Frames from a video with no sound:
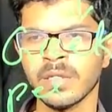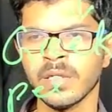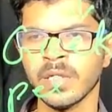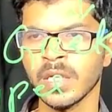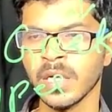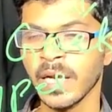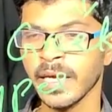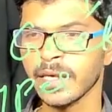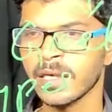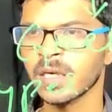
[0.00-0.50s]

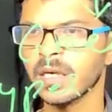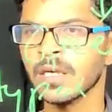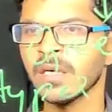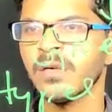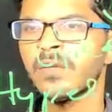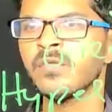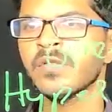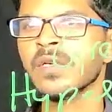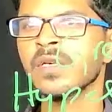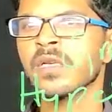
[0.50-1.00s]
Like
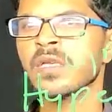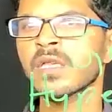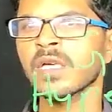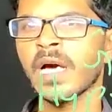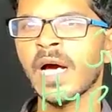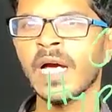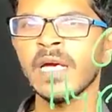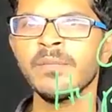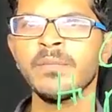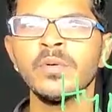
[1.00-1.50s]
we can say
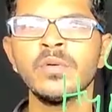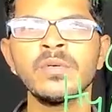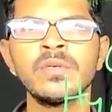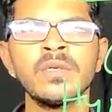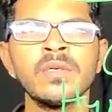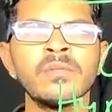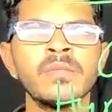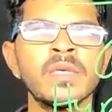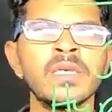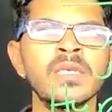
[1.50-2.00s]
hypodermal